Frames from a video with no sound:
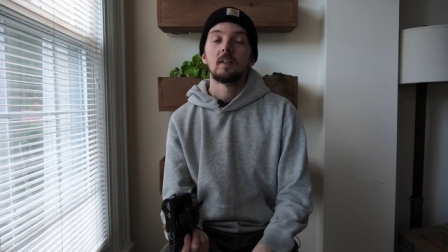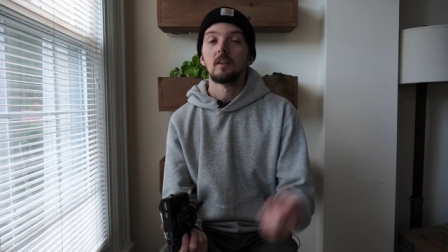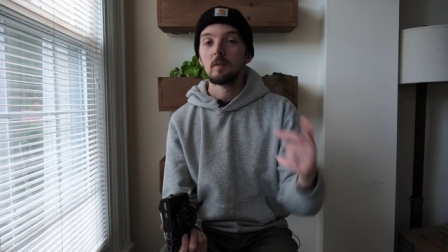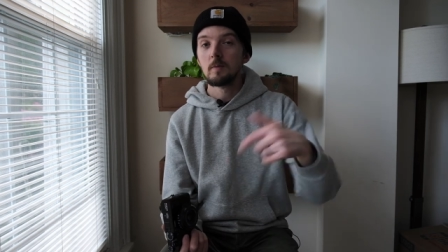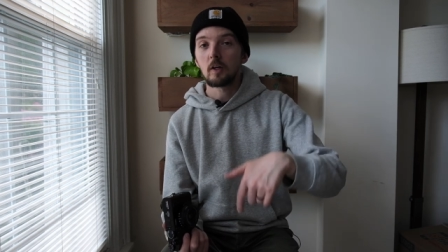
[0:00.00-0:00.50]

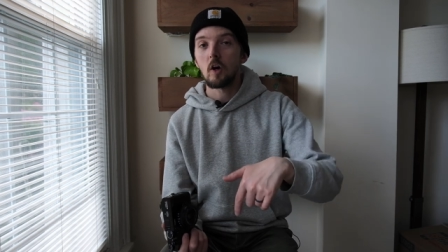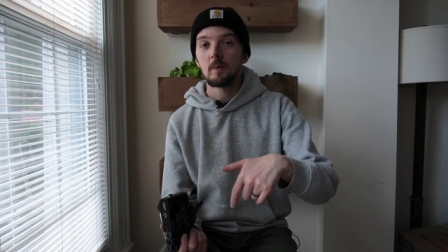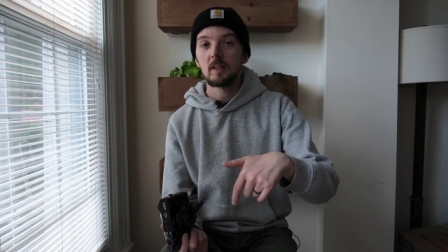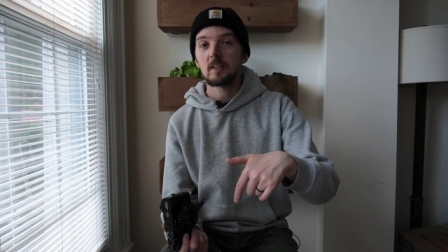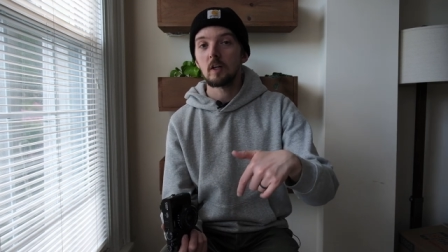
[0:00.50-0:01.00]
leave me a
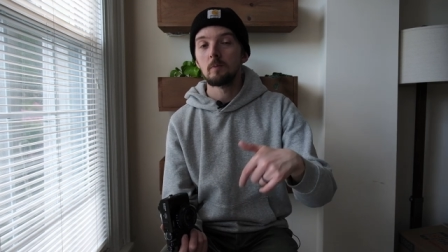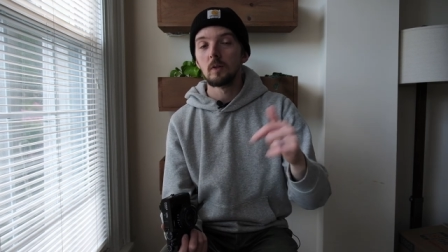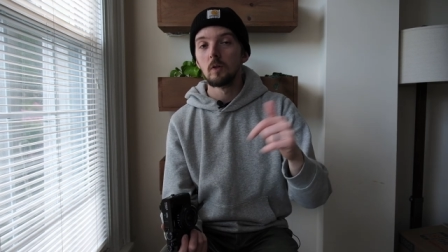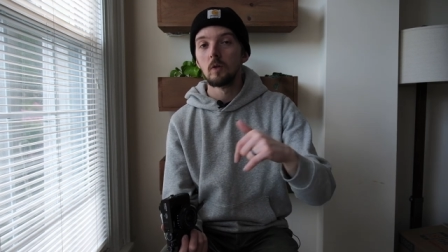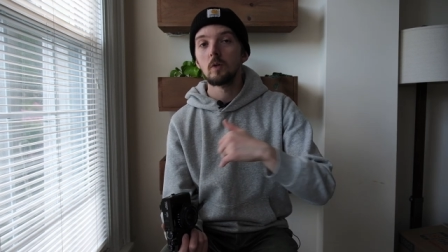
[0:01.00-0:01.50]
comment down
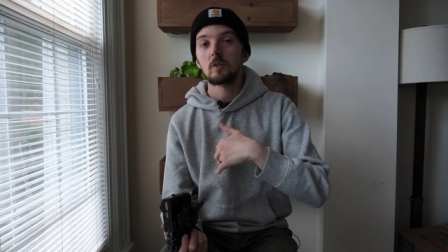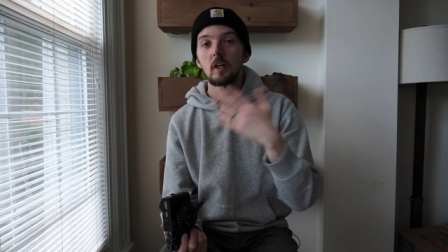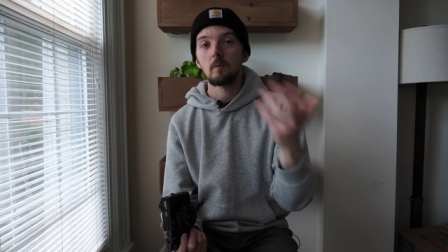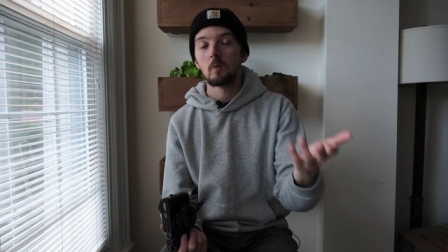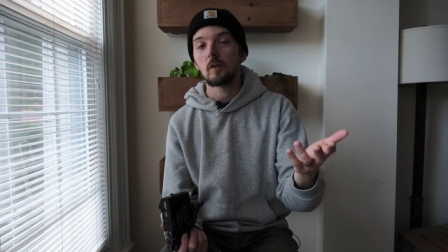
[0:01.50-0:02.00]
below,
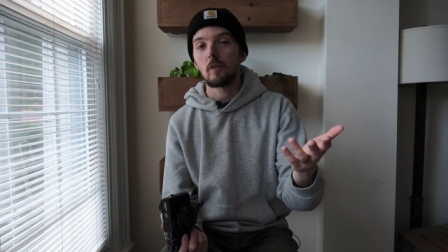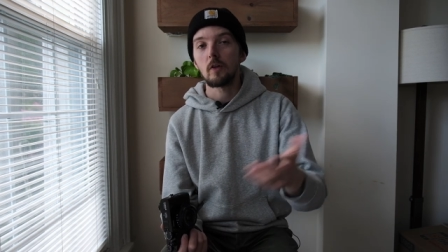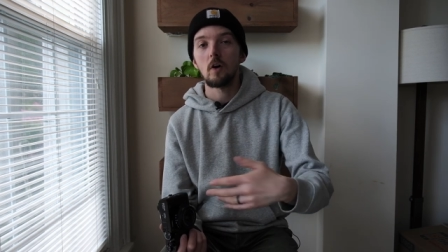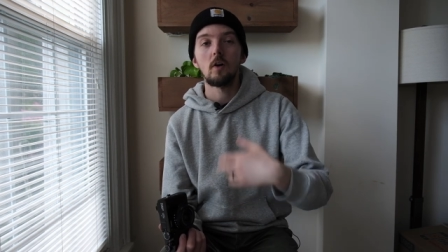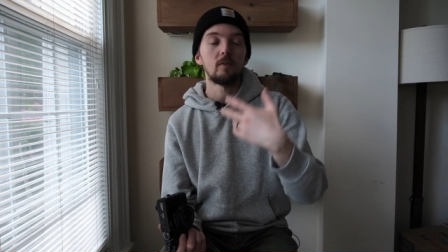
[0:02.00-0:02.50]
tell me what you
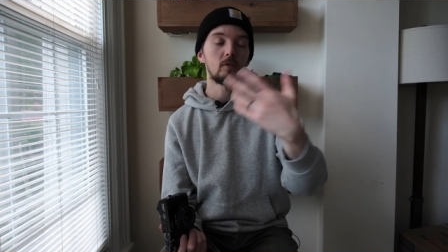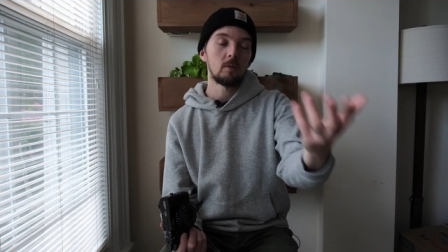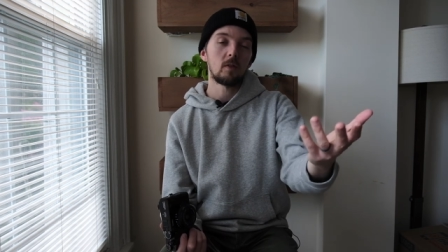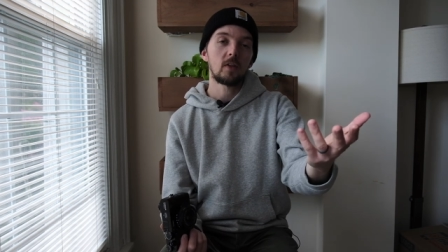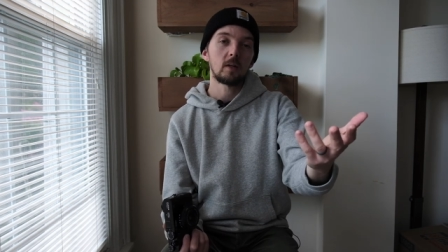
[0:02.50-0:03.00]
thought, if you've
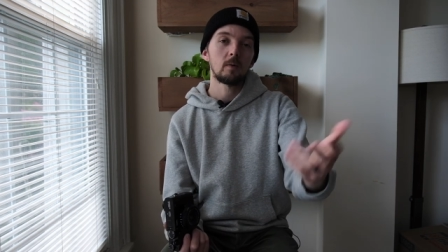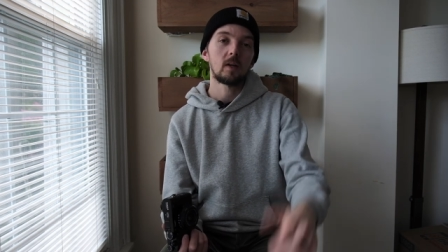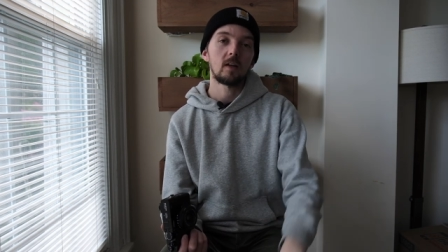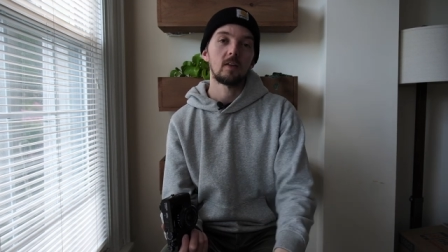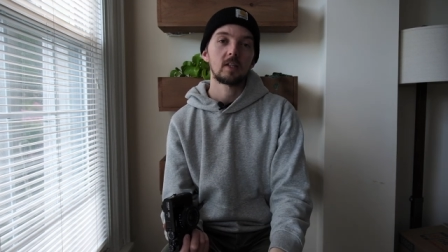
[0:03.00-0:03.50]
been thinking about
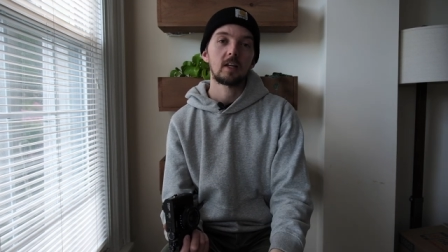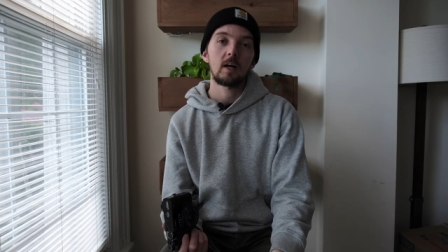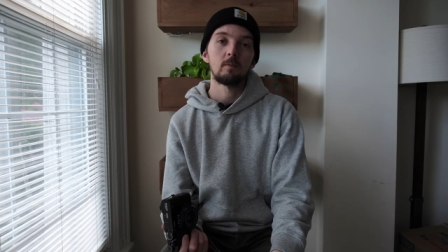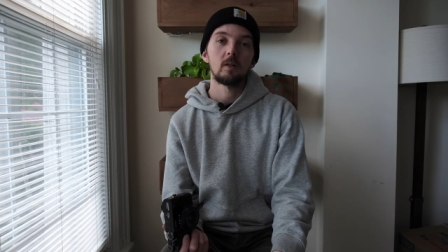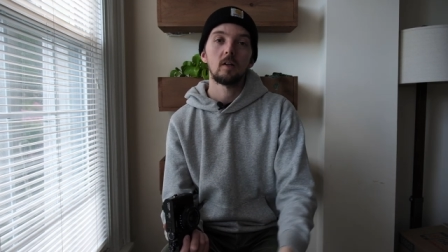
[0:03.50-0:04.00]
getting this
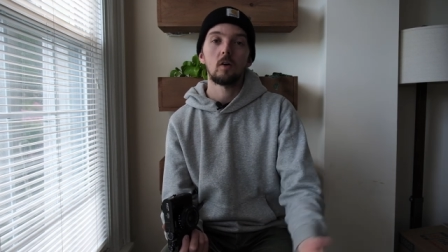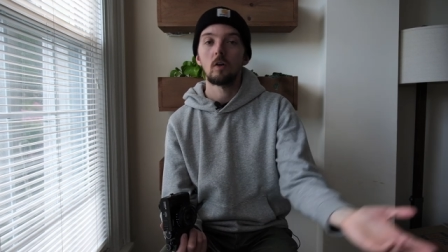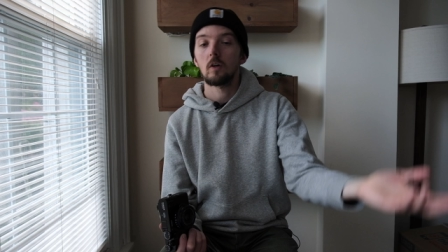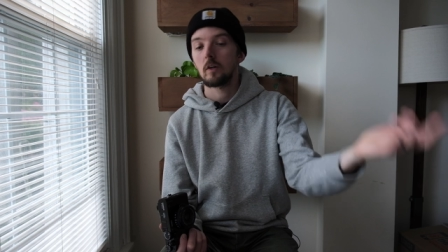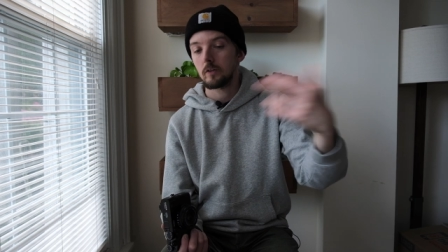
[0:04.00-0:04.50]
camera
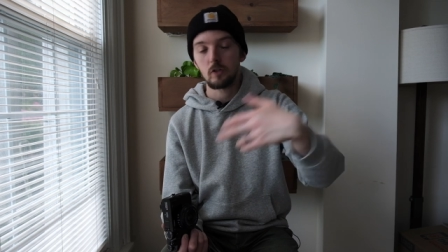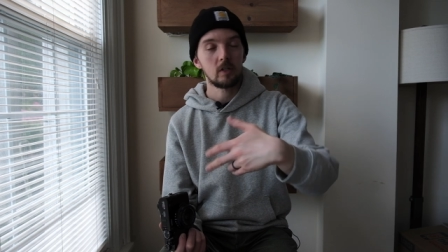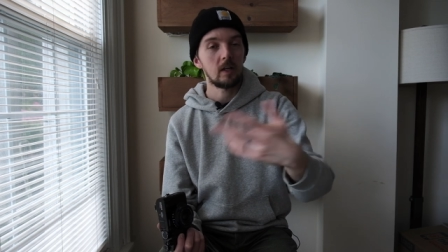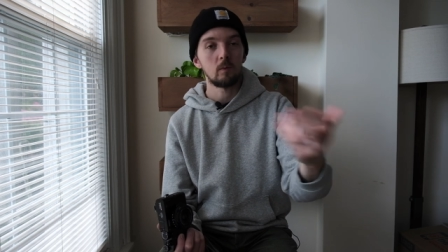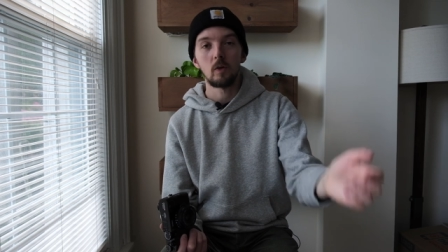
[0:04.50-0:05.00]
or
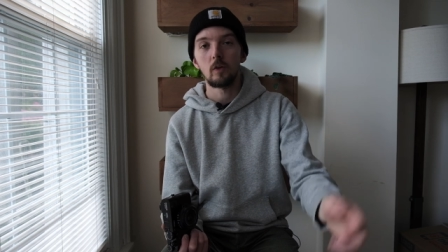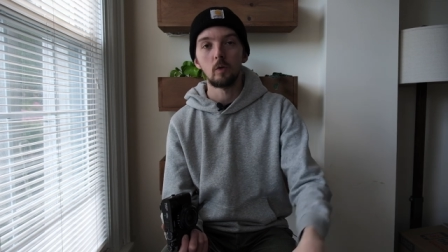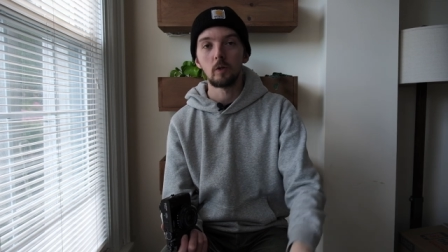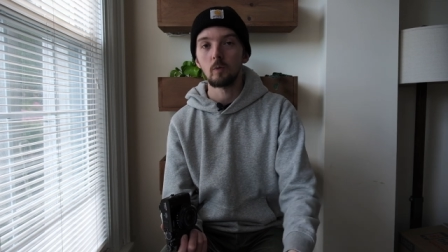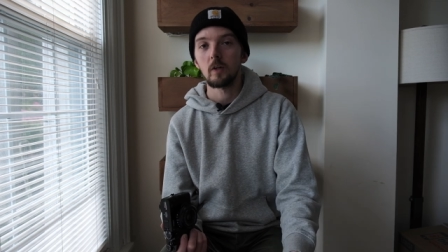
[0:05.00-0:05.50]
just getting one of the
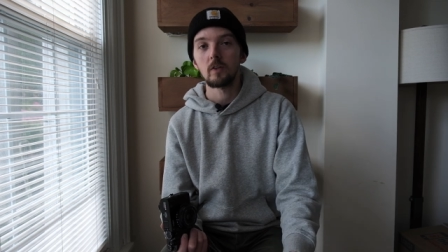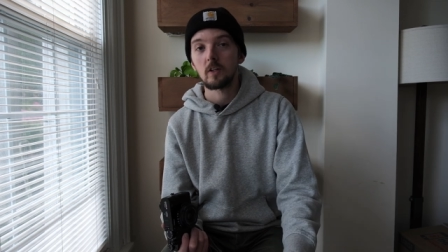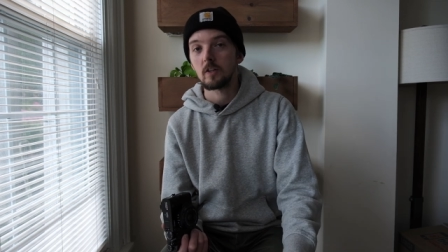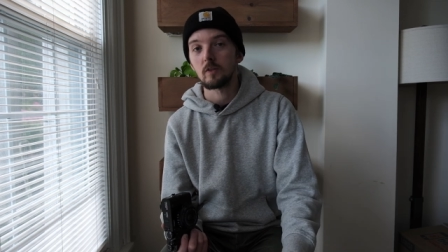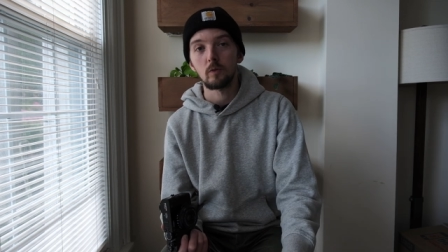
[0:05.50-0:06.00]
older ones,
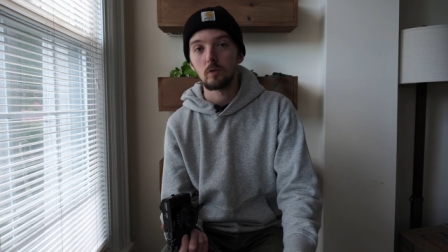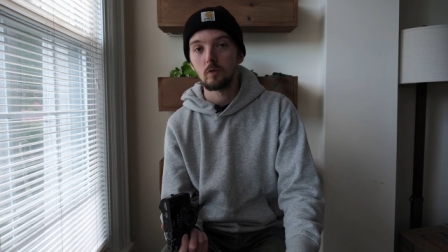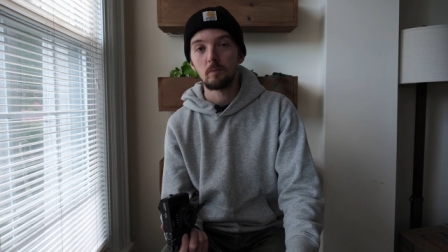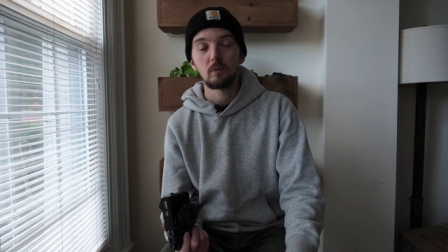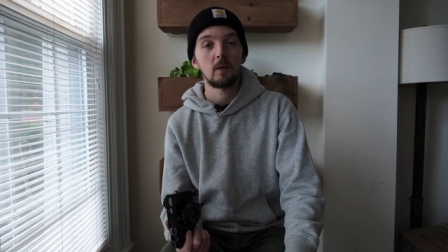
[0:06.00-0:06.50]
because they'll
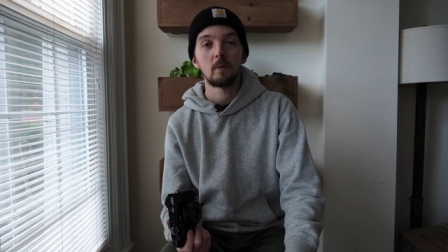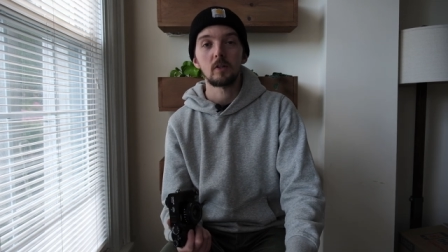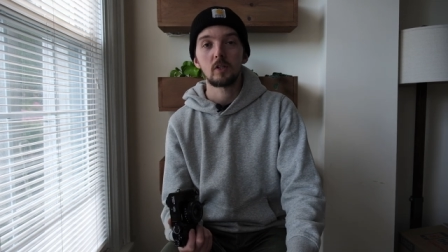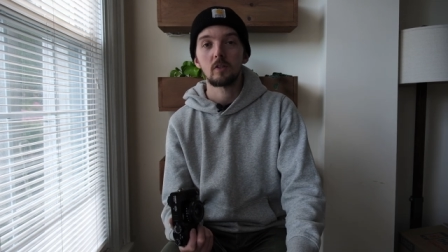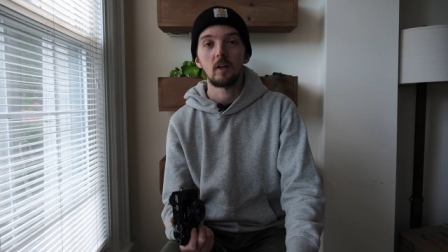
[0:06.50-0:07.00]
do pretty
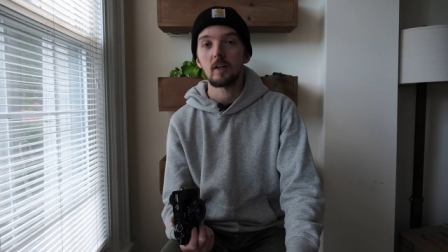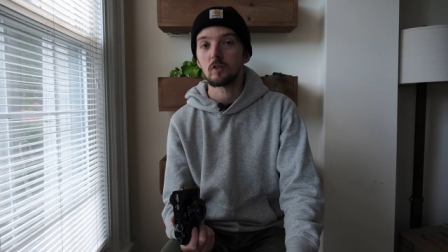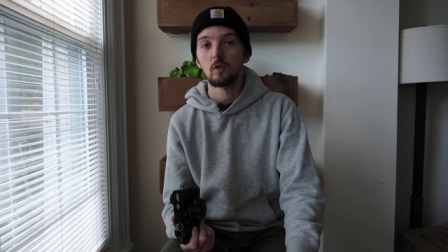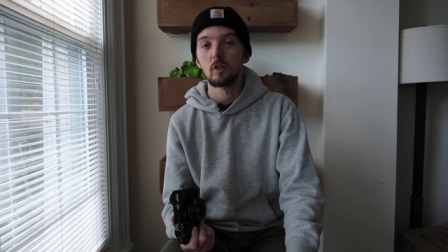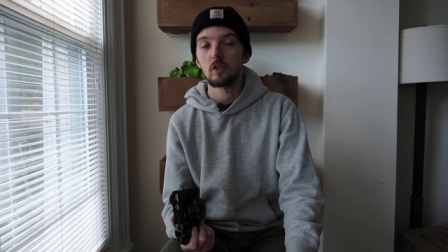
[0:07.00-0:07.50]
much as
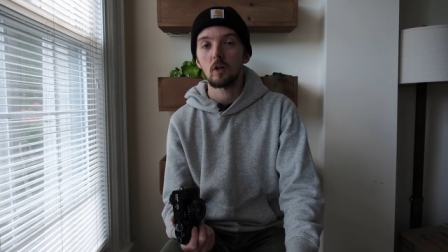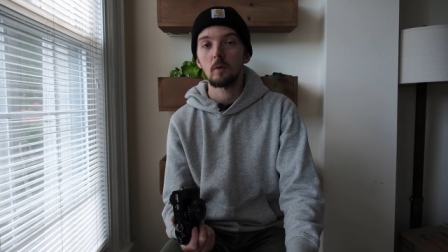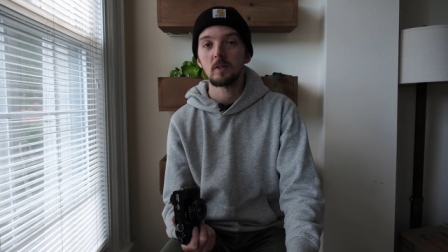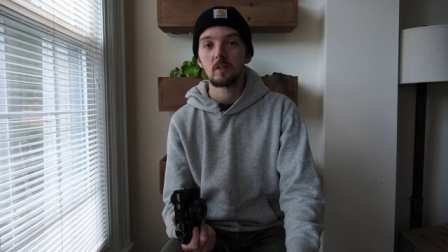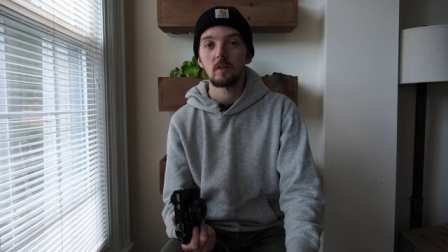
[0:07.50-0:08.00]
good a
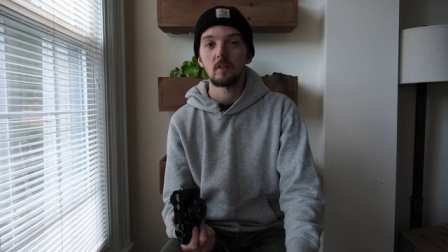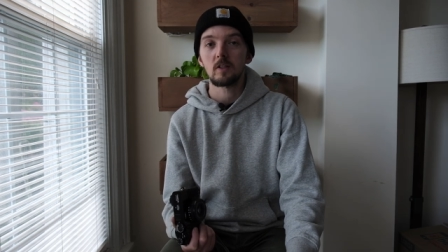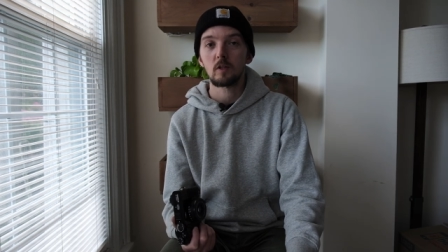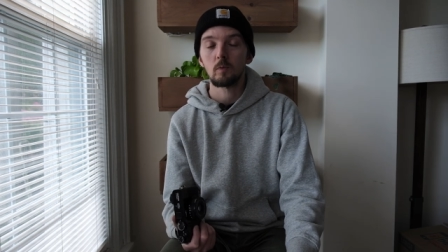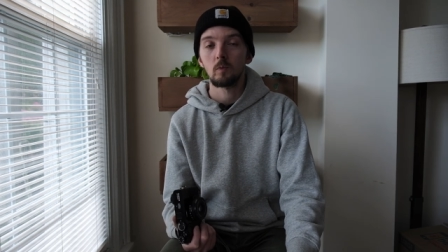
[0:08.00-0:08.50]
job as, it, as
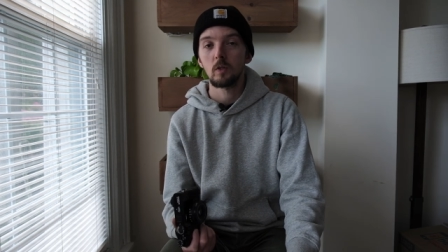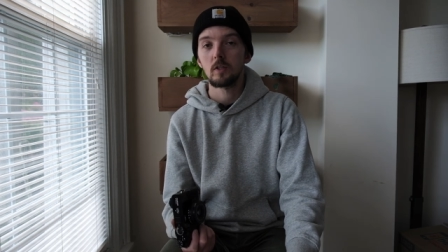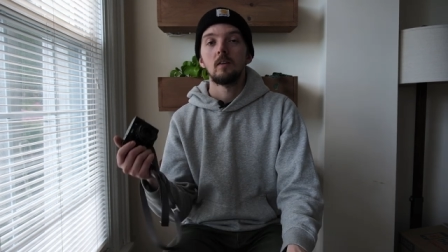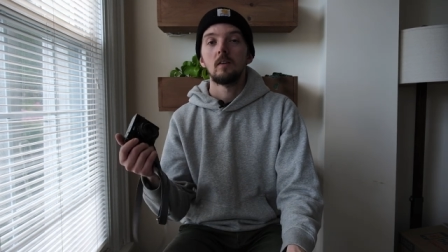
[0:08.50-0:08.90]
this one would.